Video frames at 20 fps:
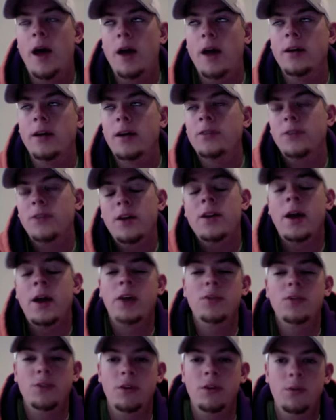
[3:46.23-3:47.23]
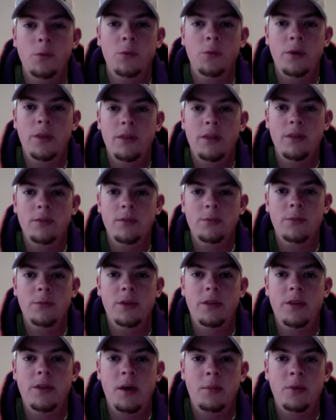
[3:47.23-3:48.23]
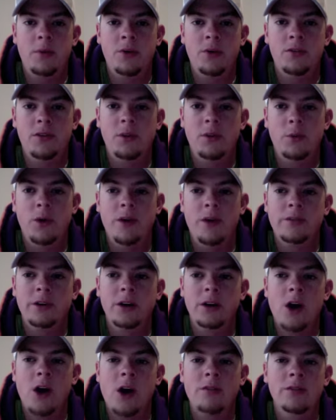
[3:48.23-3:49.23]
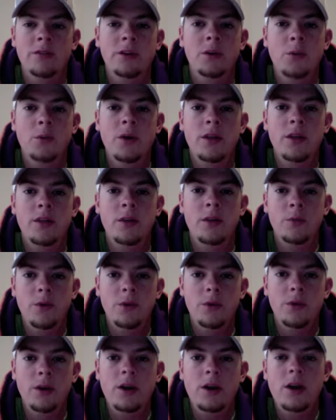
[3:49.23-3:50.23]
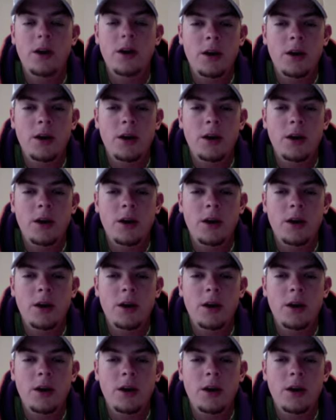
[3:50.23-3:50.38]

guess connection with that person that we're having a conflict with, and we would